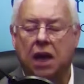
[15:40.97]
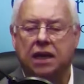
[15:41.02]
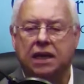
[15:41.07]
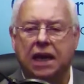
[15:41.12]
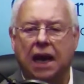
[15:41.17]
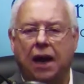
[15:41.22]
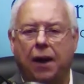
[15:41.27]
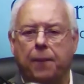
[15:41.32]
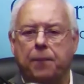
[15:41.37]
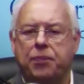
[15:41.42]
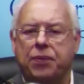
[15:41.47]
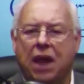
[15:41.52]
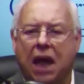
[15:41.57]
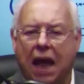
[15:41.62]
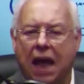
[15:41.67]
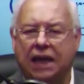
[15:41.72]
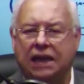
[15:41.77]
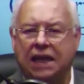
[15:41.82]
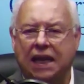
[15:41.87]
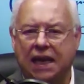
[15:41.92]
Now,
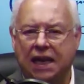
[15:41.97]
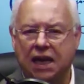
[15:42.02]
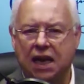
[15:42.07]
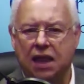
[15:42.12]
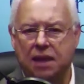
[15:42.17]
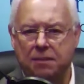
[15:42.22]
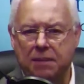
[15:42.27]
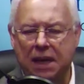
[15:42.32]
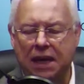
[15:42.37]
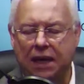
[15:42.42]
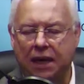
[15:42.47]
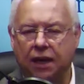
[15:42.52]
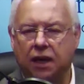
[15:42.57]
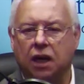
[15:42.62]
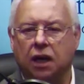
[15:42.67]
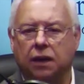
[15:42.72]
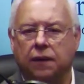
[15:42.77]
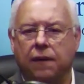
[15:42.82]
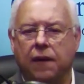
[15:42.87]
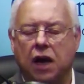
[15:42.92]
at the end of the meeting,
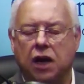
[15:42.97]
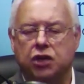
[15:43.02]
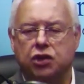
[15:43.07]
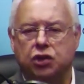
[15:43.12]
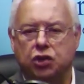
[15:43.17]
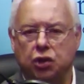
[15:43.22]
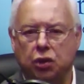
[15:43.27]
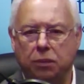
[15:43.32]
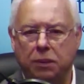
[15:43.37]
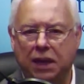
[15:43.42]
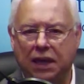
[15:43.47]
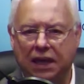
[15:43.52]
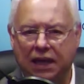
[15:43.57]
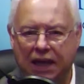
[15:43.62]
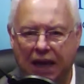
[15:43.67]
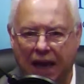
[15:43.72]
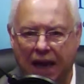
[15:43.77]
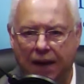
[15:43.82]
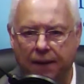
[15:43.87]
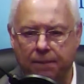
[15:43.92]
assuming
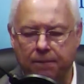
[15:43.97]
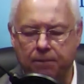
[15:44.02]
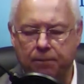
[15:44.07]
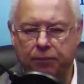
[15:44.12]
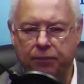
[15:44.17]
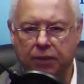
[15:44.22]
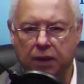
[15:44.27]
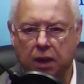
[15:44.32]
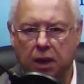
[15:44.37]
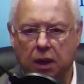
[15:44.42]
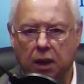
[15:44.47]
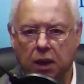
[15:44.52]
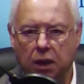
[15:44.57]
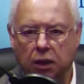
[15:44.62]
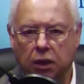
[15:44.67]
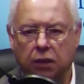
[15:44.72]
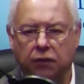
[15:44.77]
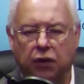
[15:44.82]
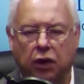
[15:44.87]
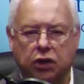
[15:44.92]
that
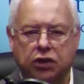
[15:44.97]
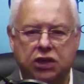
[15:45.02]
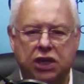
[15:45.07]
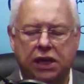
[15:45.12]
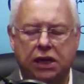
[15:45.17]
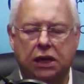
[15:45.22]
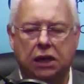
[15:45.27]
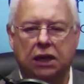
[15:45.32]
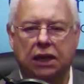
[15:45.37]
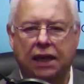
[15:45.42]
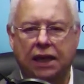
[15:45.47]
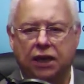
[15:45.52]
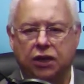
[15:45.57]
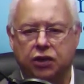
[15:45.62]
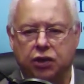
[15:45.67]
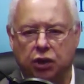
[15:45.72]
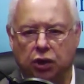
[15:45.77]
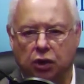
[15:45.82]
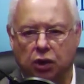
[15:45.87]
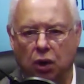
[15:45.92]
you've articulated
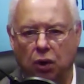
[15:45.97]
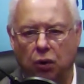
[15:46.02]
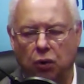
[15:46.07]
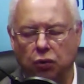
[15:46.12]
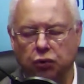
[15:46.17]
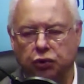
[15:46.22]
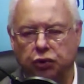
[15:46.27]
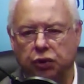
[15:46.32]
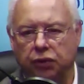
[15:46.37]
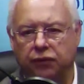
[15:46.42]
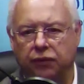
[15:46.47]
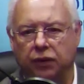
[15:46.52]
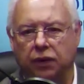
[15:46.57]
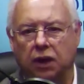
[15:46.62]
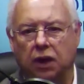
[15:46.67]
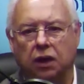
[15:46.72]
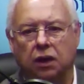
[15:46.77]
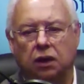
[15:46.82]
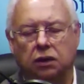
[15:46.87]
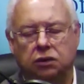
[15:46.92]
your goals, you've
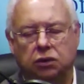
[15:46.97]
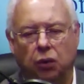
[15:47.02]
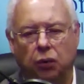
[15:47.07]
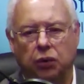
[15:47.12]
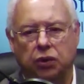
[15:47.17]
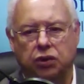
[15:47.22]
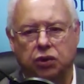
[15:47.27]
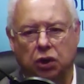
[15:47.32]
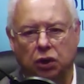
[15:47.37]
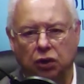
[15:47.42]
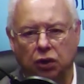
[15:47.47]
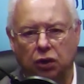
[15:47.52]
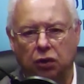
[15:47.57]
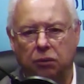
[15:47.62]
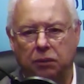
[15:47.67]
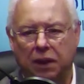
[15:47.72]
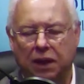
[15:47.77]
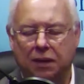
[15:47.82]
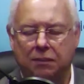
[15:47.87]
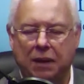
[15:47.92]
told us a little
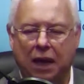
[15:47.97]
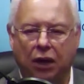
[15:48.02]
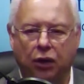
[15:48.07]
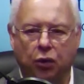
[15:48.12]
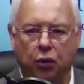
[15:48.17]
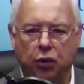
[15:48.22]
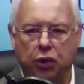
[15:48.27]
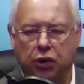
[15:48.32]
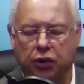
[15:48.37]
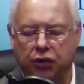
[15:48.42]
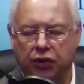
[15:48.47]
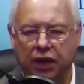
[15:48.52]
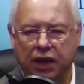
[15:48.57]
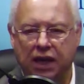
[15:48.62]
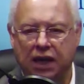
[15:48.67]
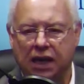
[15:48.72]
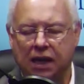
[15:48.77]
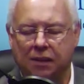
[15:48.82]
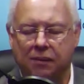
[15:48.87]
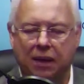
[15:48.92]
bit about who you're
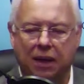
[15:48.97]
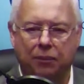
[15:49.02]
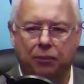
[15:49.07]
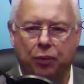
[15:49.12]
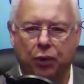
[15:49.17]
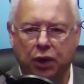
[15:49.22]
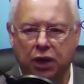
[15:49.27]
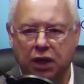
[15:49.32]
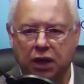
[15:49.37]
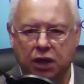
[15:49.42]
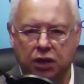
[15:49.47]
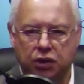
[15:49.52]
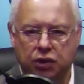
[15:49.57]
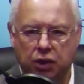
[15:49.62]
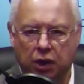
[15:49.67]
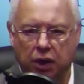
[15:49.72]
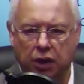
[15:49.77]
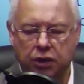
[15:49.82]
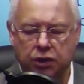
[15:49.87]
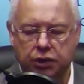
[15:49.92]
thinking about putting in
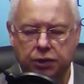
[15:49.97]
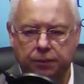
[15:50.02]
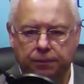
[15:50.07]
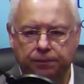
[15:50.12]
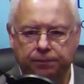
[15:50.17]
charge,